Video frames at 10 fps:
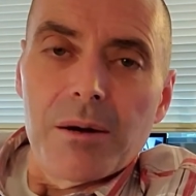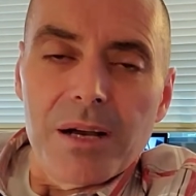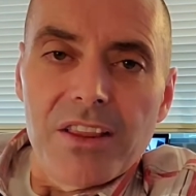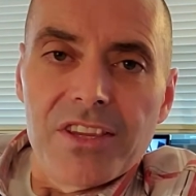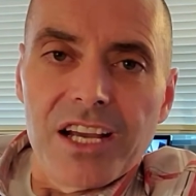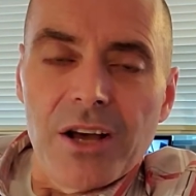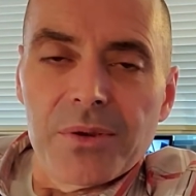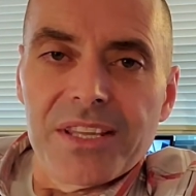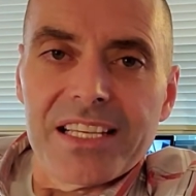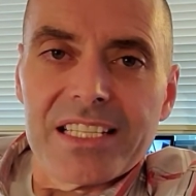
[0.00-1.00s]
The
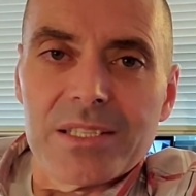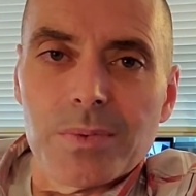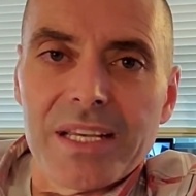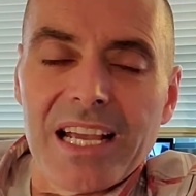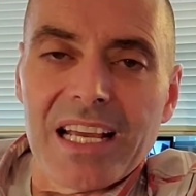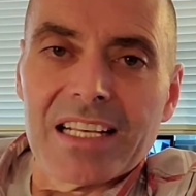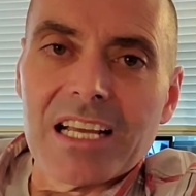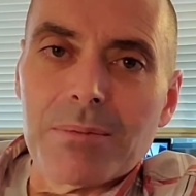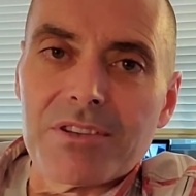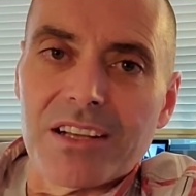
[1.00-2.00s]
other thing is we had a
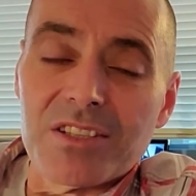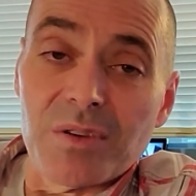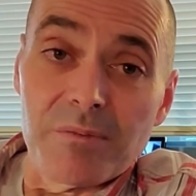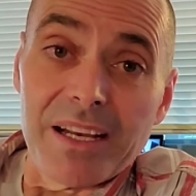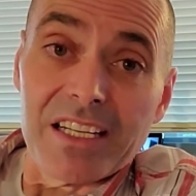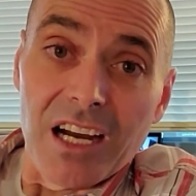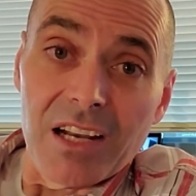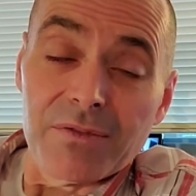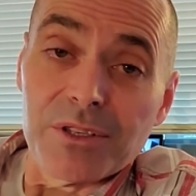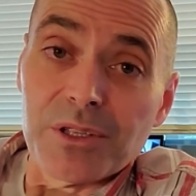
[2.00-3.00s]
couple sons who have been
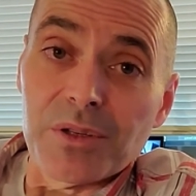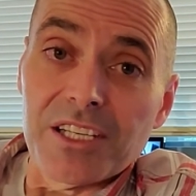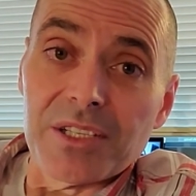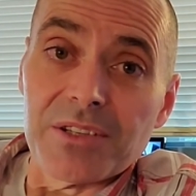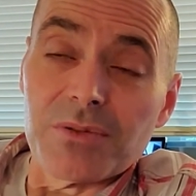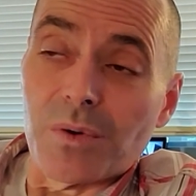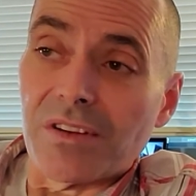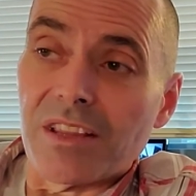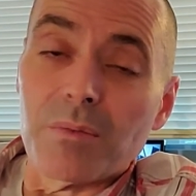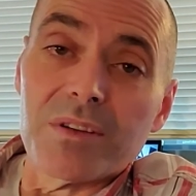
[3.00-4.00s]
gone for 2 years. One
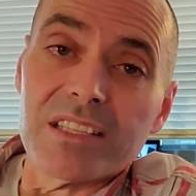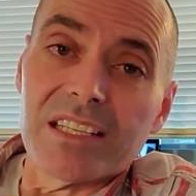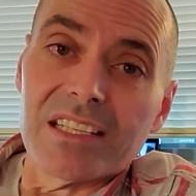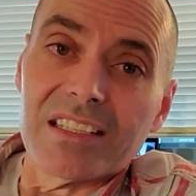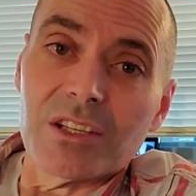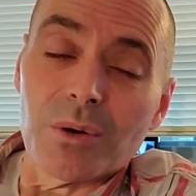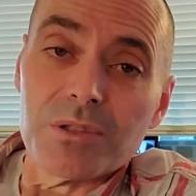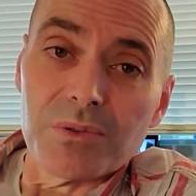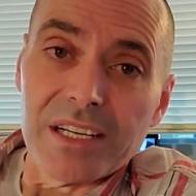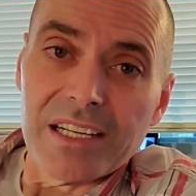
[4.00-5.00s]
of them was in
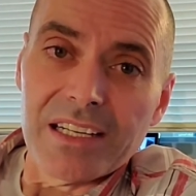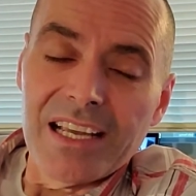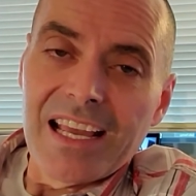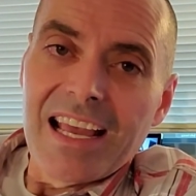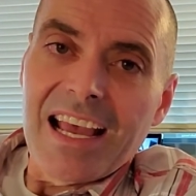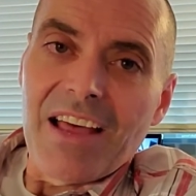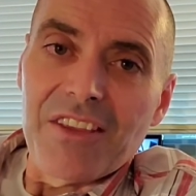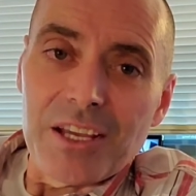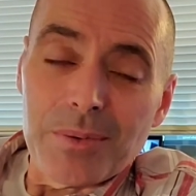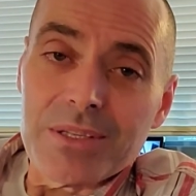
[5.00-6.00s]
Costa Rica, and
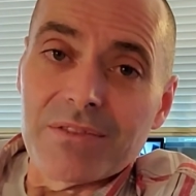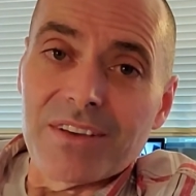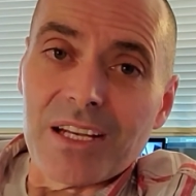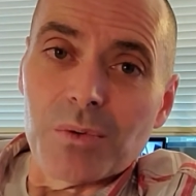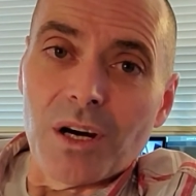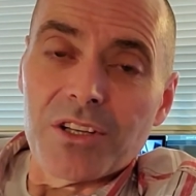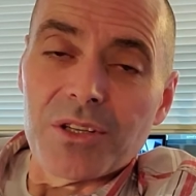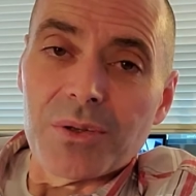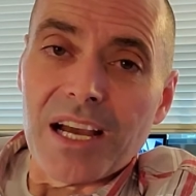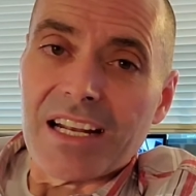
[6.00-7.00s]
the other one was in
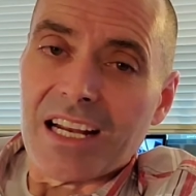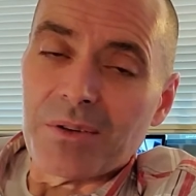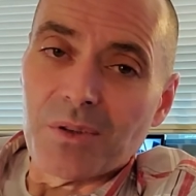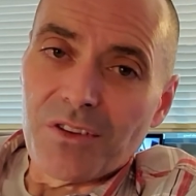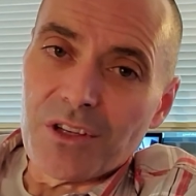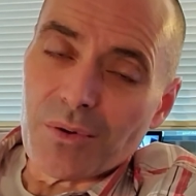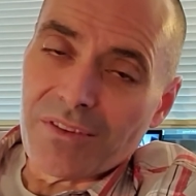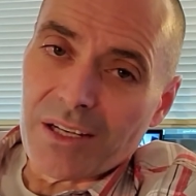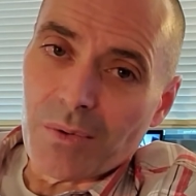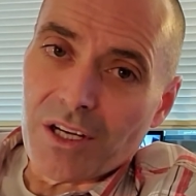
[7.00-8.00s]
Vanuatu. And I don't know if you know where
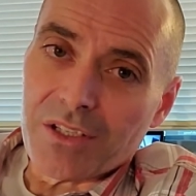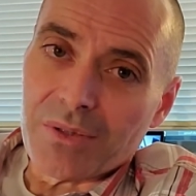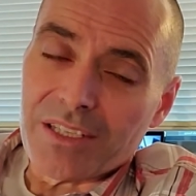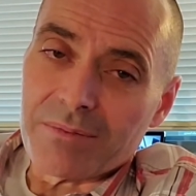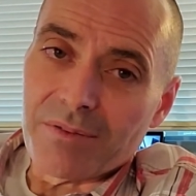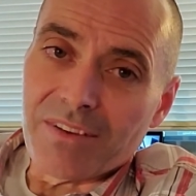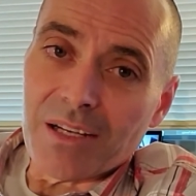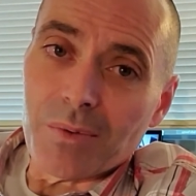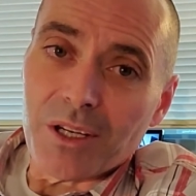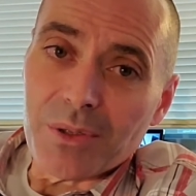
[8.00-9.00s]
Vanuatu is, but
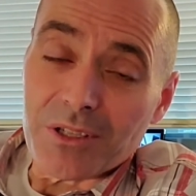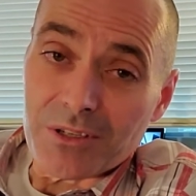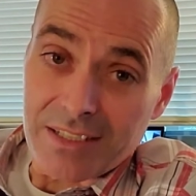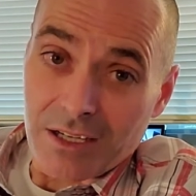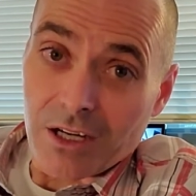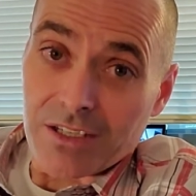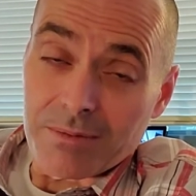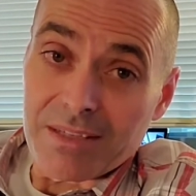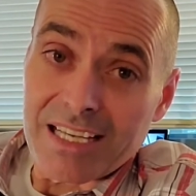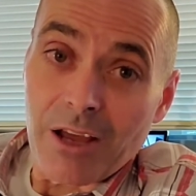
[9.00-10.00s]
Vanuatu are
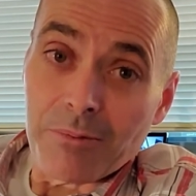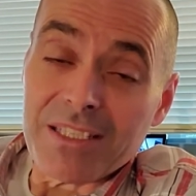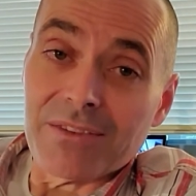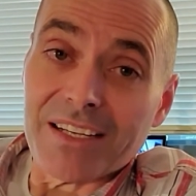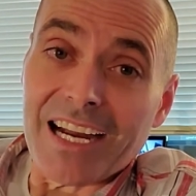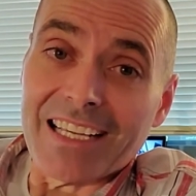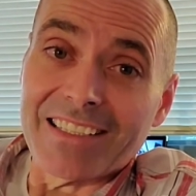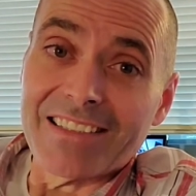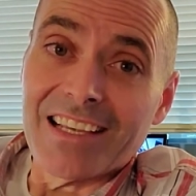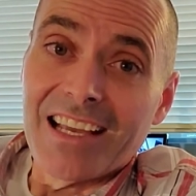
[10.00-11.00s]
some South Pacific
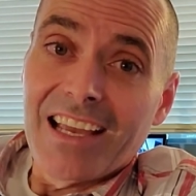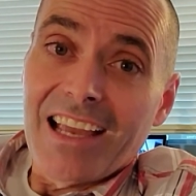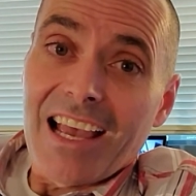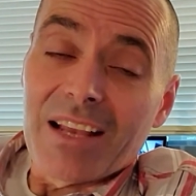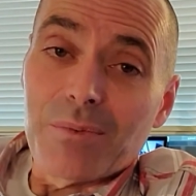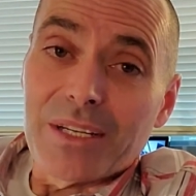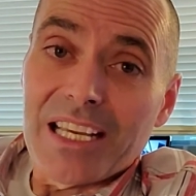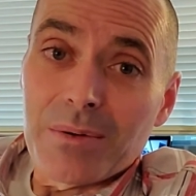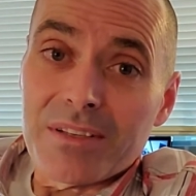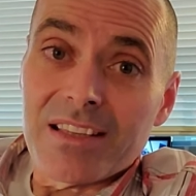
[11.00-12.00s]
islands. And when
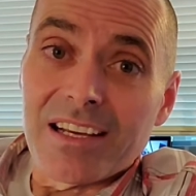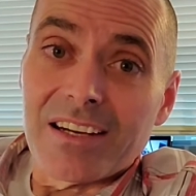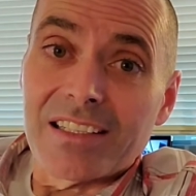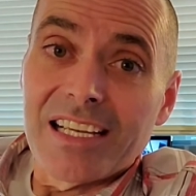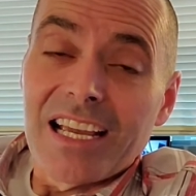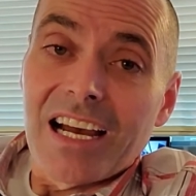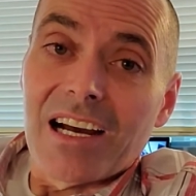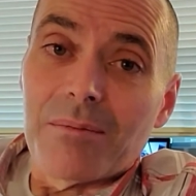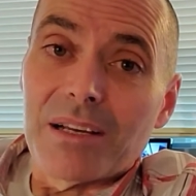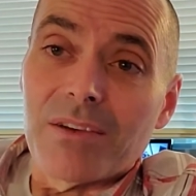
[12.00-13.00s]
he was there,
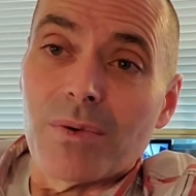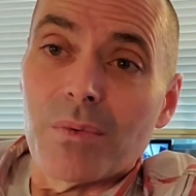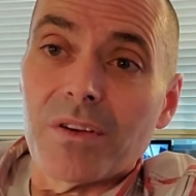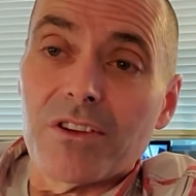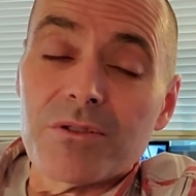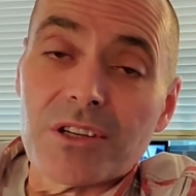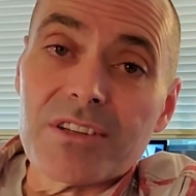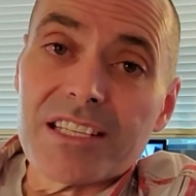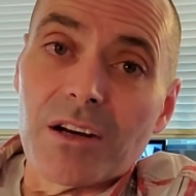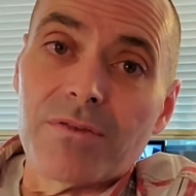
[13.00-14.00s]
if we would have used our
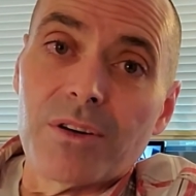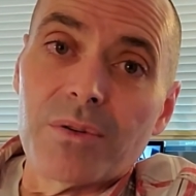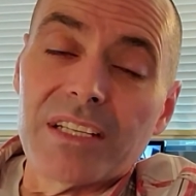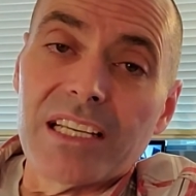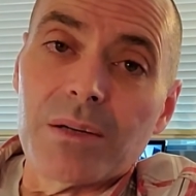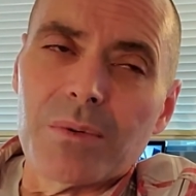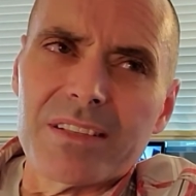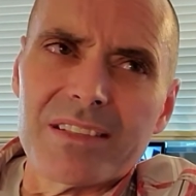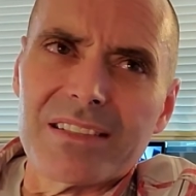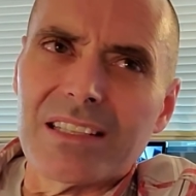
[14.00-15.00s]
cell phone, it
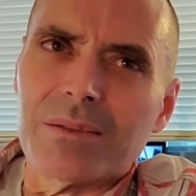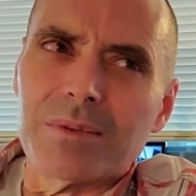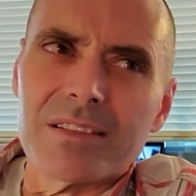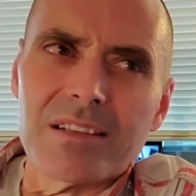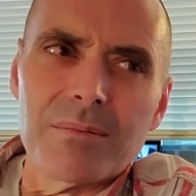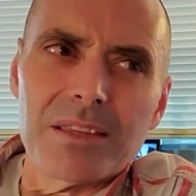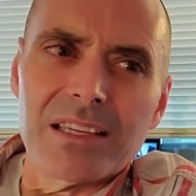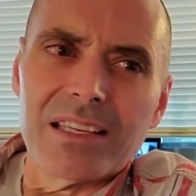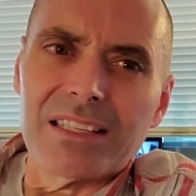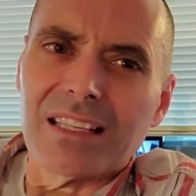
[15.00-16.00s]
was
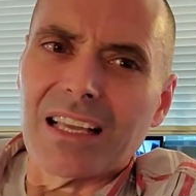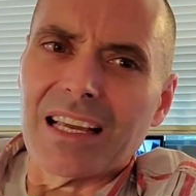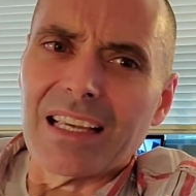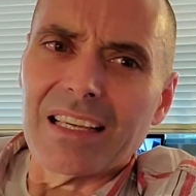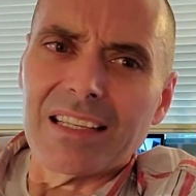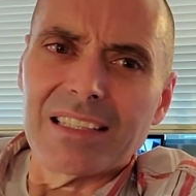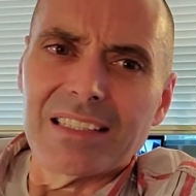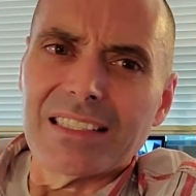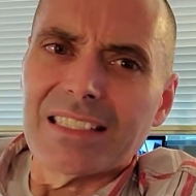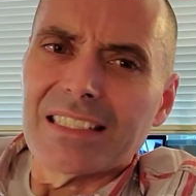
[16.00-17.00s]
something like
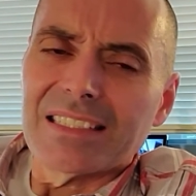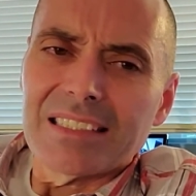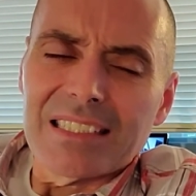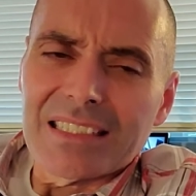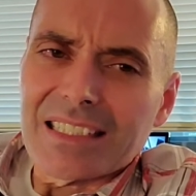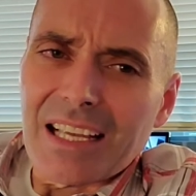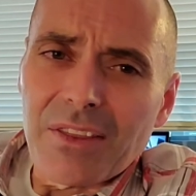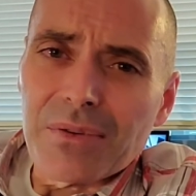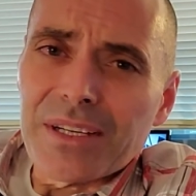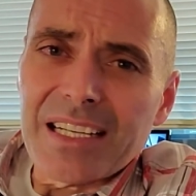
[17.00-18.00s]

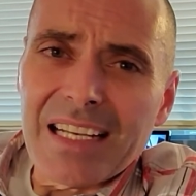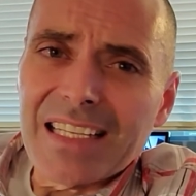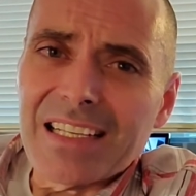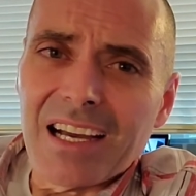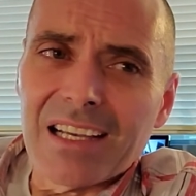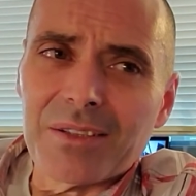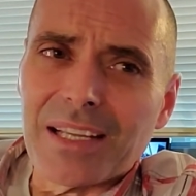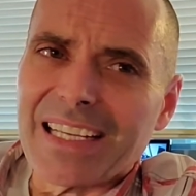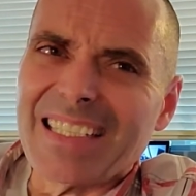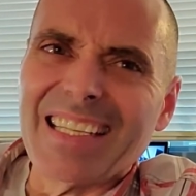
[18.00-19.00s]
$3.99 or
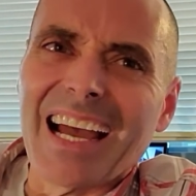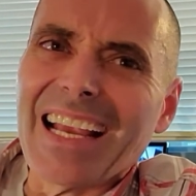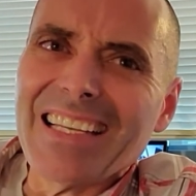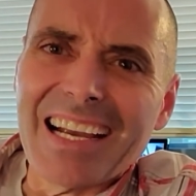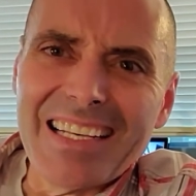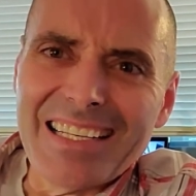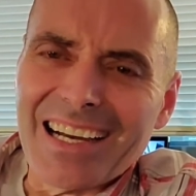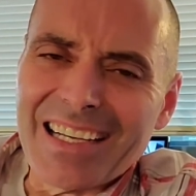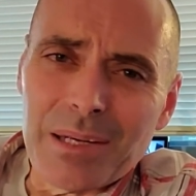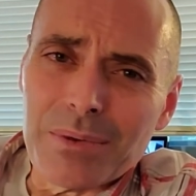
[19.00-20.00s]
like
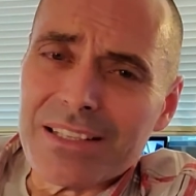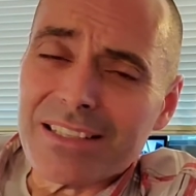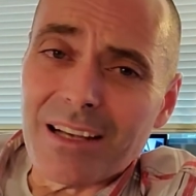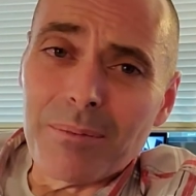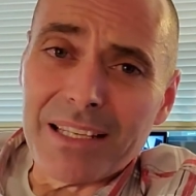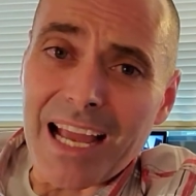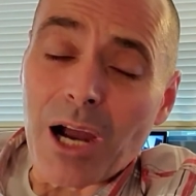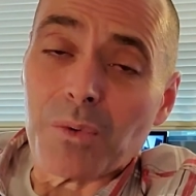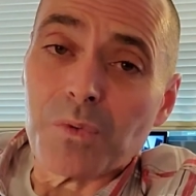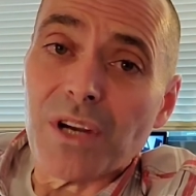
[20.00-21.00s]
$9.99. It was something
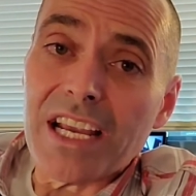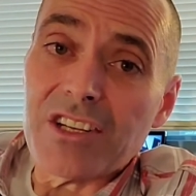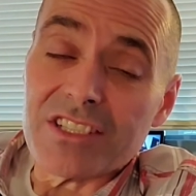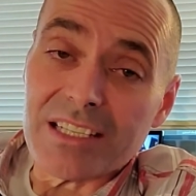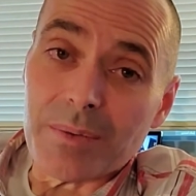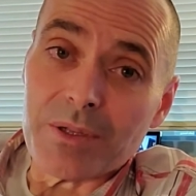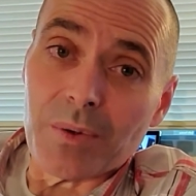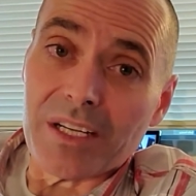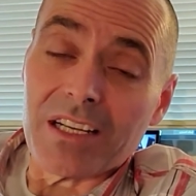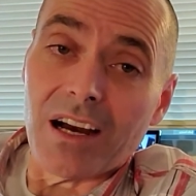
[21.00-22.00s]
outrageous that it was
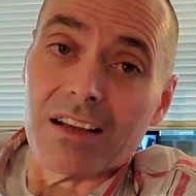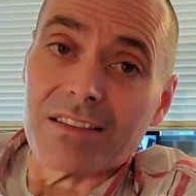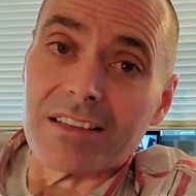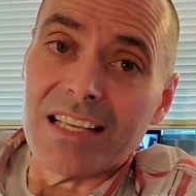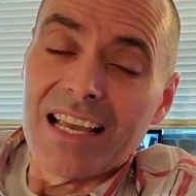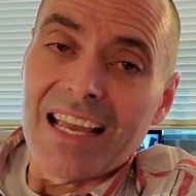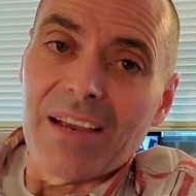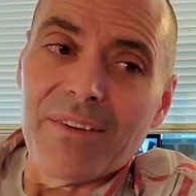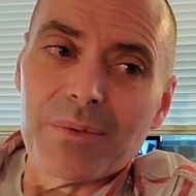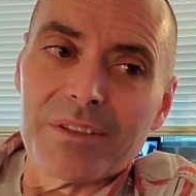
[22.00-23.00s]
going to cost us.
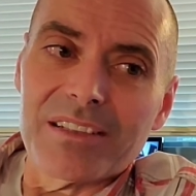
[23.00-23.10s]
If it were